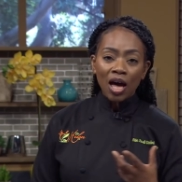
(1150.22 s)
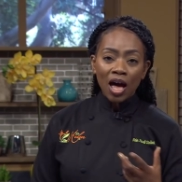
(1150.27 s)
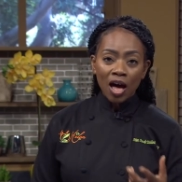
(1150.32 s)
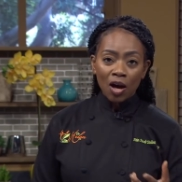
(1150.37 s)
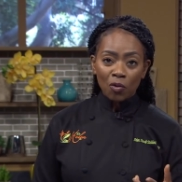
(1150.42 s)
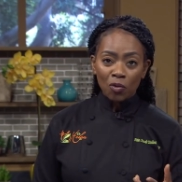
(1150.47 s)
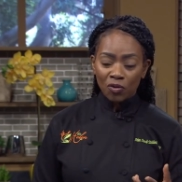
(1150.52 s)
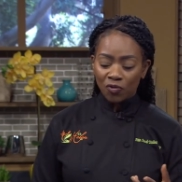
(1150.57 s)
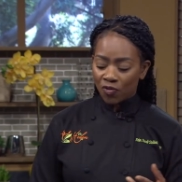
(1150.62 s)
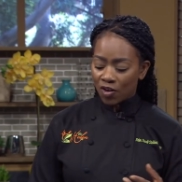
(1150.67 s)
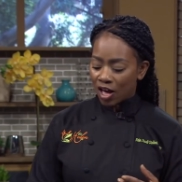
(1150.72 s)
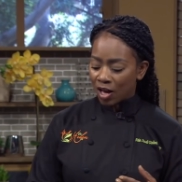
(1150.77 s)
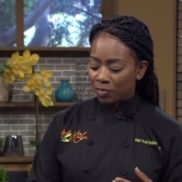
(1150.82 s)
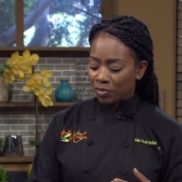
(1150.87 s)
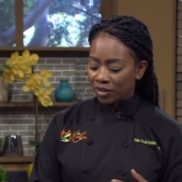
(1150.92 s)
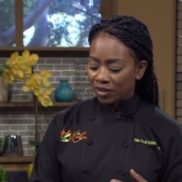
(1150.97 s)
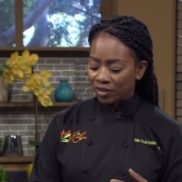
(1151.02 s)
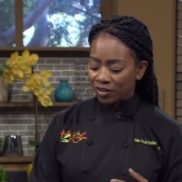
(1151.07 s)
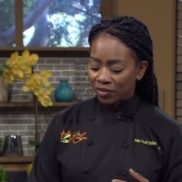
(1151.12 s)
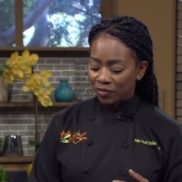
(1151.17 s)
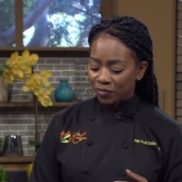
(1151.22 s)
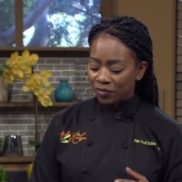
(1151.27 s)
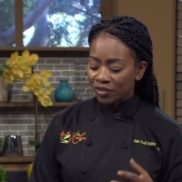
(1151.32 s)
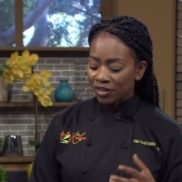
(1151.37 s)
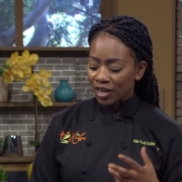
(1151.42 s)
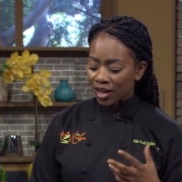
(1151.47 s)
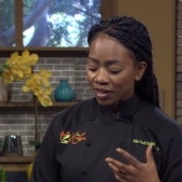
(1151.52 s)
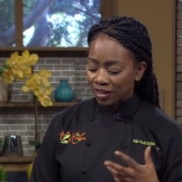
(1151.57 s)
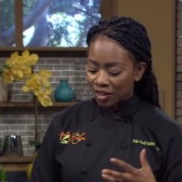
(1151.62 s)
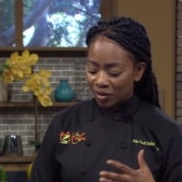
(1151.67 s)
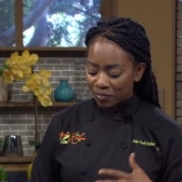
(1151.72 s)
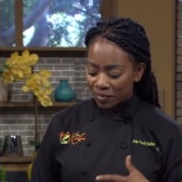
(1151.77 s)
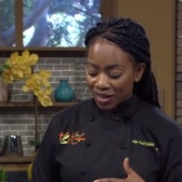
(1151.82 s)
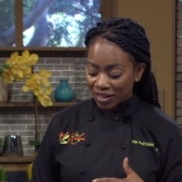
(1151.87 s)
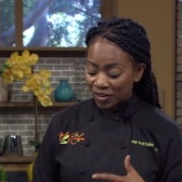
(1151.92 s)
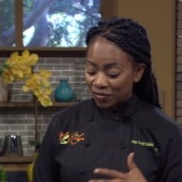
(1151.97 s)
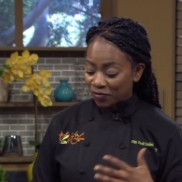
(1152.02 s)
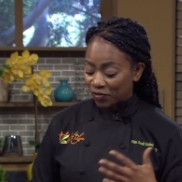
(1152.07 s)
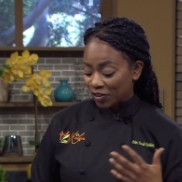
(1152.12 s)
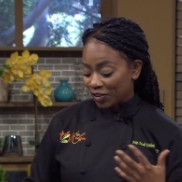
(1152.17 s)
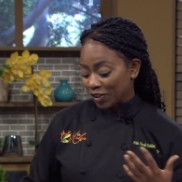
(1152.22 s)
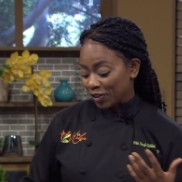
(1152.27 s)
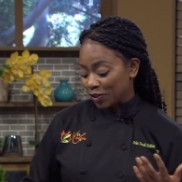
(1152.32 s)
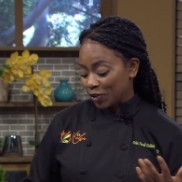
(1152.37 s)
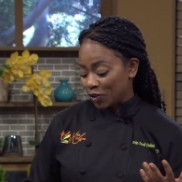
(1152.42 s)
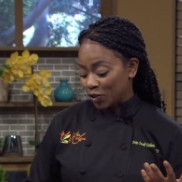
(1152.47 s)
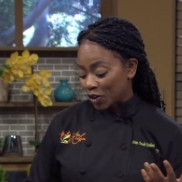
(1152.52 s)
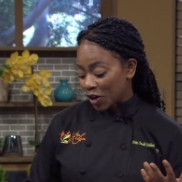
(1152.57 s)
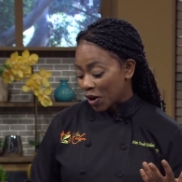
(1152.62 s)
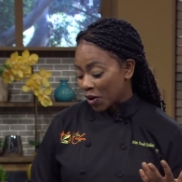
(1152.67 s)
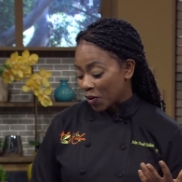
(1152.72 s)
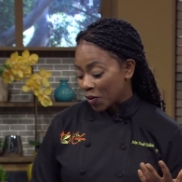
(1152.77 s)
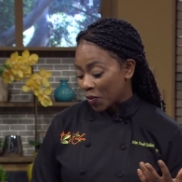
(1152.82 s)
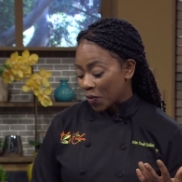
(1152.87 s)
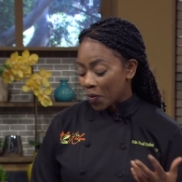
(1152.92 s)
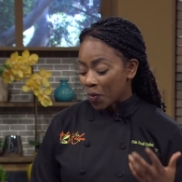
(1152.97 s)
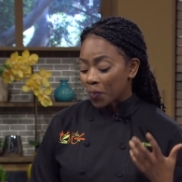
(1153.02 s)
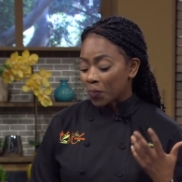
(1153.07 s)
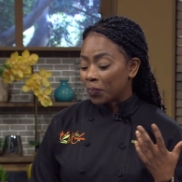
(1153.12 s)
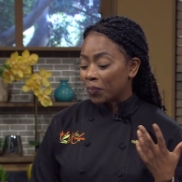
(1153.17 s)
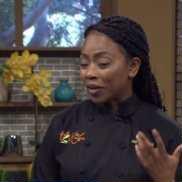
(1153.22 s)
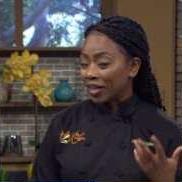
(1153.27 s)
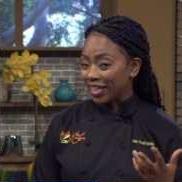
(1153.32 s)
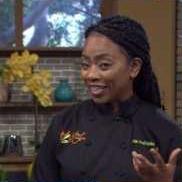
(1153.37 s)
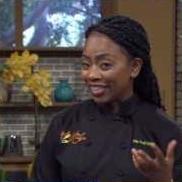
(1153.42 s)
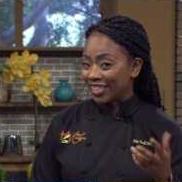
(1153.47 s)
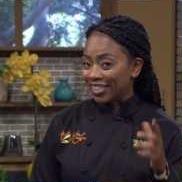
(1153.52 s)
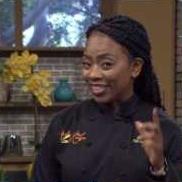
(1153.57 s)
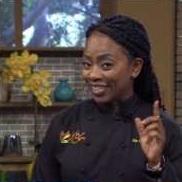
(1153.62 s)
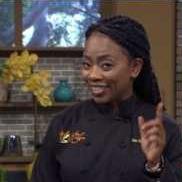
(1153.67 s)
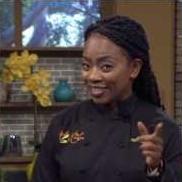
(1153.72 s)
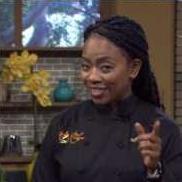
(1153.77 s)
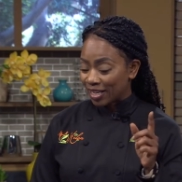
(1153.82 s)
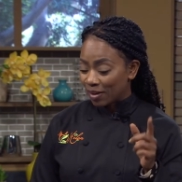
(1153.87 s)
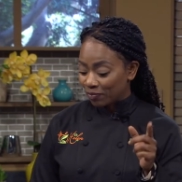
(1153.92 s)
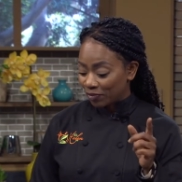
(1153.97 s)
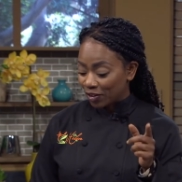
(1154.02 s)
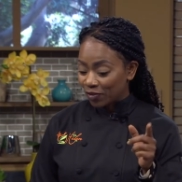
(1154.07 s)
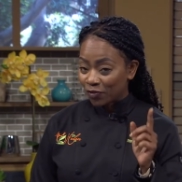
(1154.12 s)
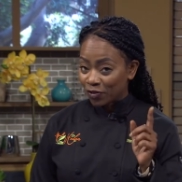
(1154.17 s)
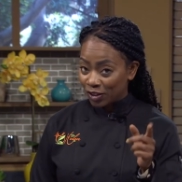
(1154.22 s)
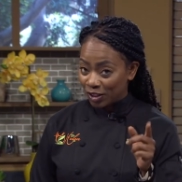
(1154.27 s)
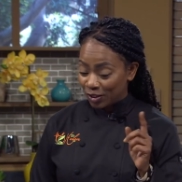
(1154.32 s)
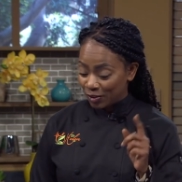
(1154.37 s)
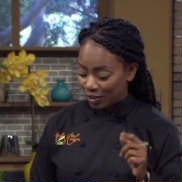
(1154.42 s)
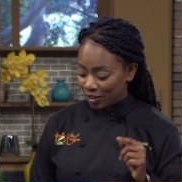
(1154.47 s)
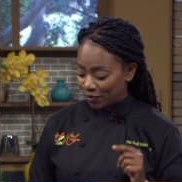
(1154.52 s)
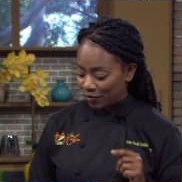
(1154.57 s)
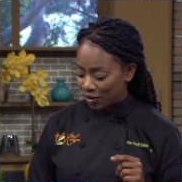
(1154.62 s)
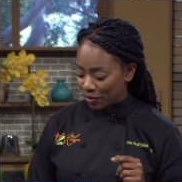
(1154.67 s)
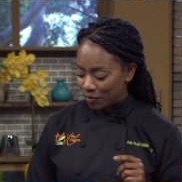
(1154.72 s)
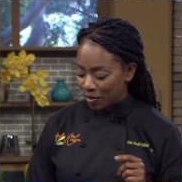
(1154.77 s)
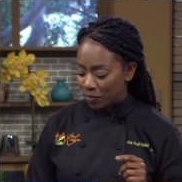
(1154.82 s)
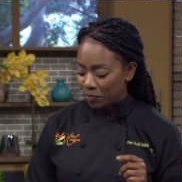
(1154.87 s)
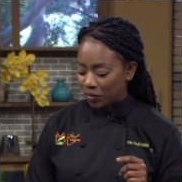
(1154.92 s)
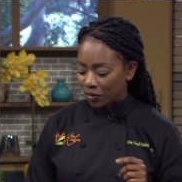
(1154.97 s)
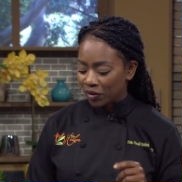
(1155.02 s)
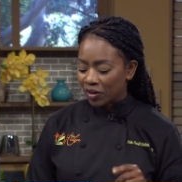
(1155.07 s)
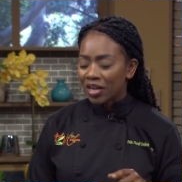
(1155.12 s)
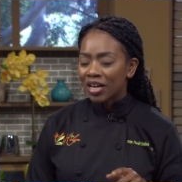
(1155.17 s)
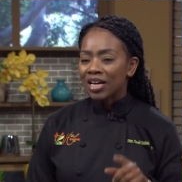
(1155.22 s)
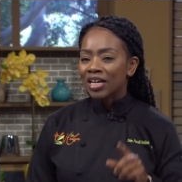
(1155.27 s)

agua faba. We're not going to make it for this show, but it is something for you to remember.